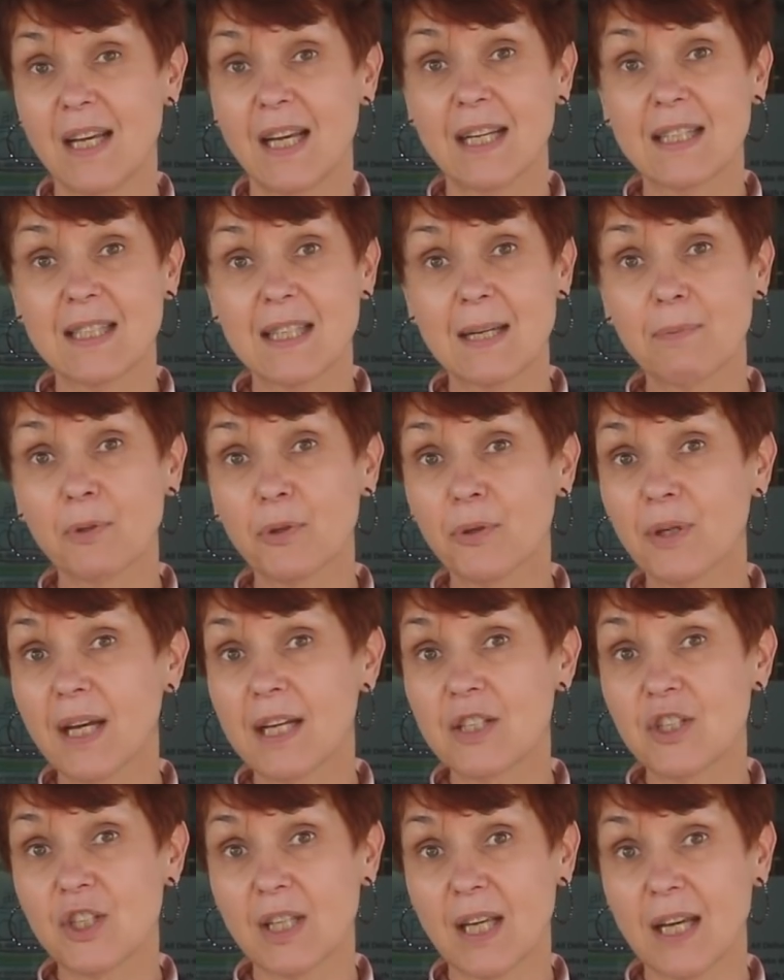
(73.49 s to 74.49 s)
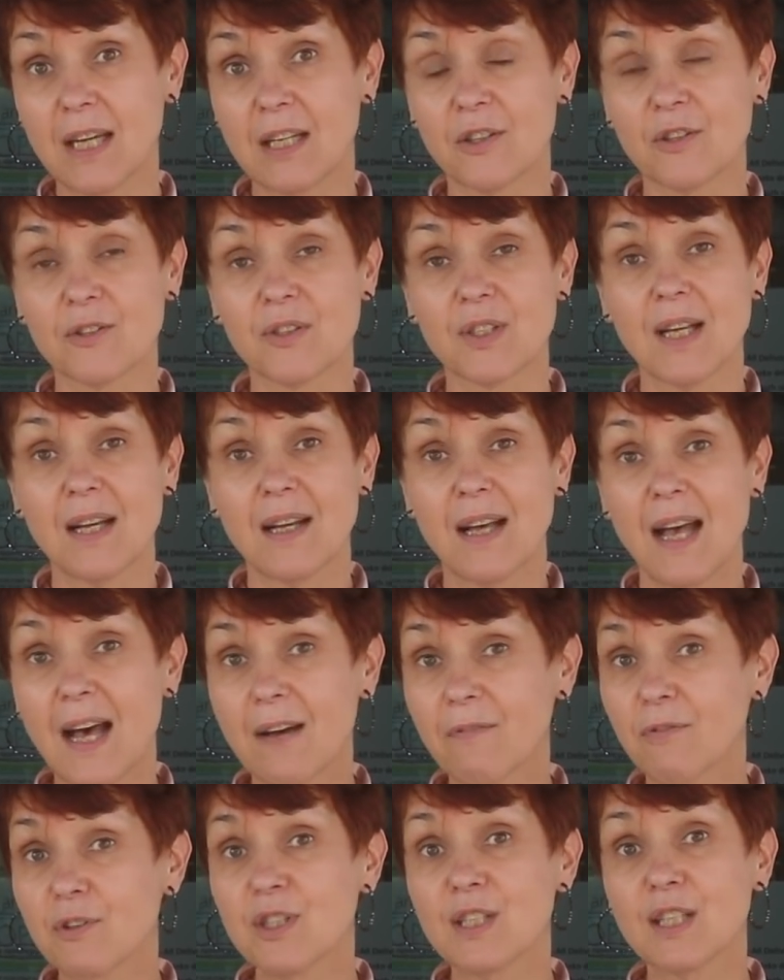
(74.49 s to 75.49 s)
Exemplary educators,
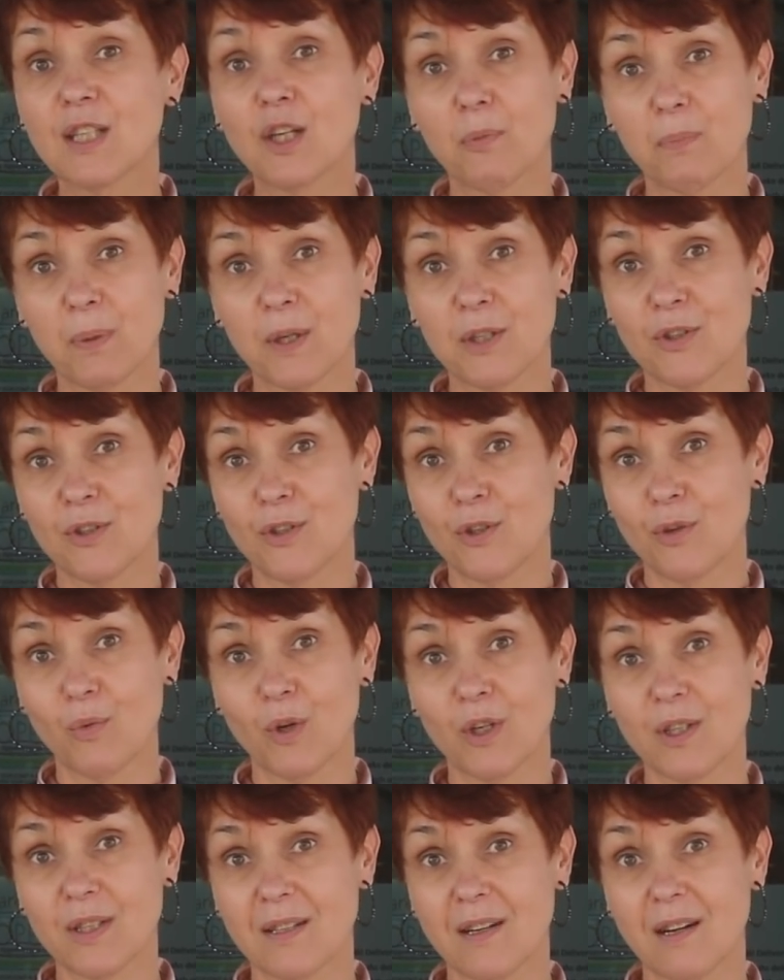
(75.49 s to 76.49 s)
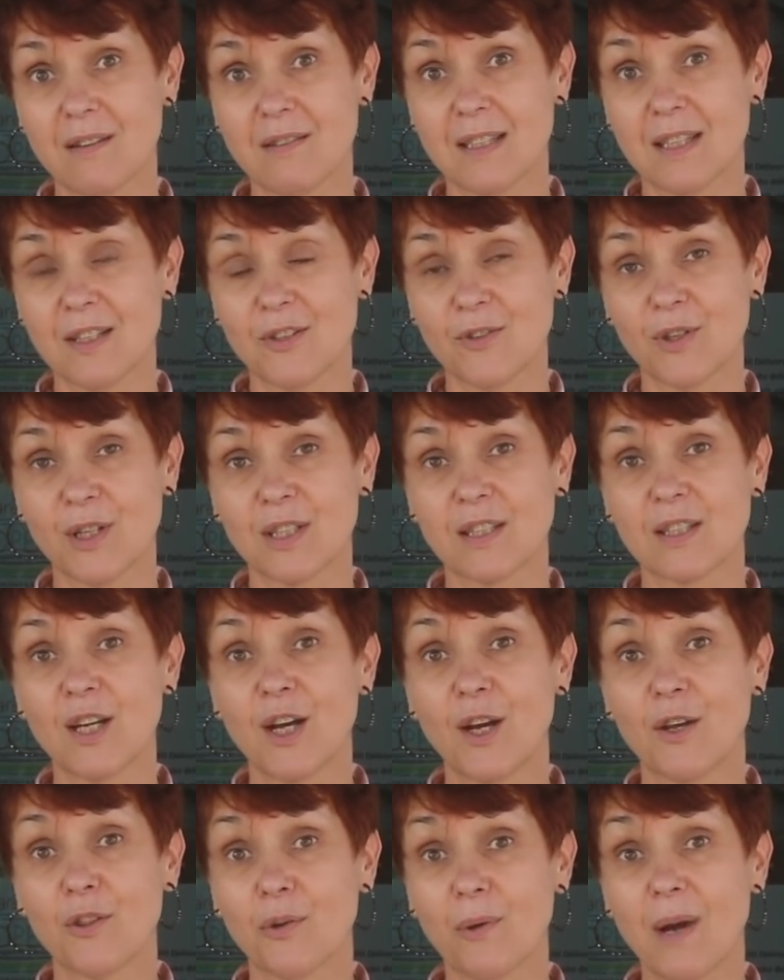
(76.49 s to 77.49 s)
every single person who works in our district
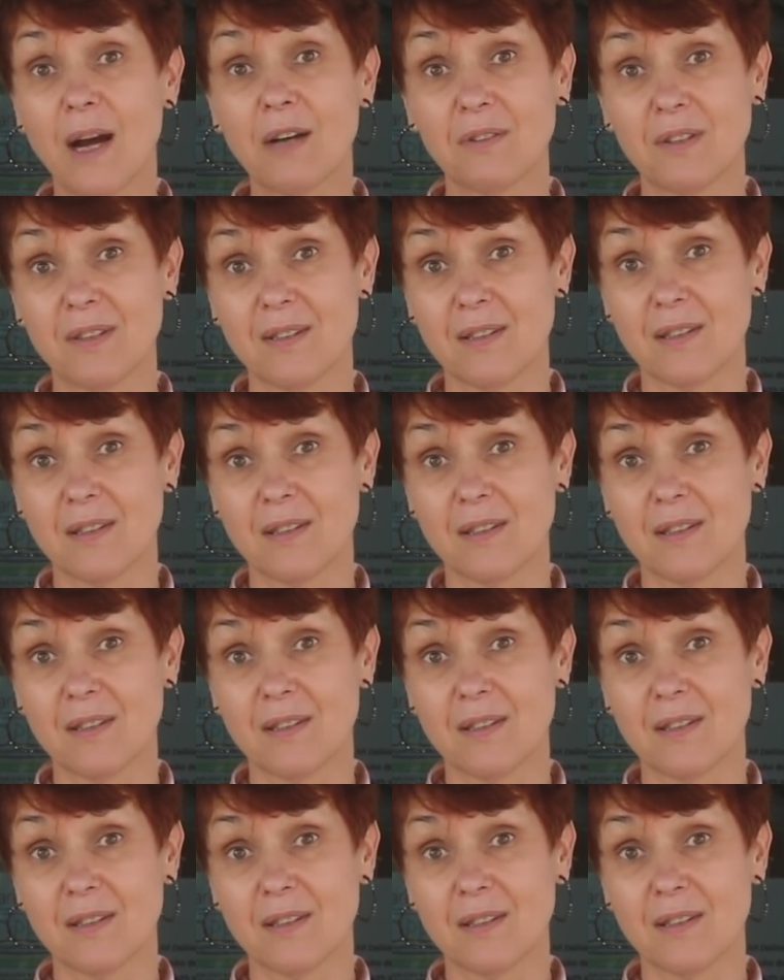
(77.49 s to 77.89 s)
throughout the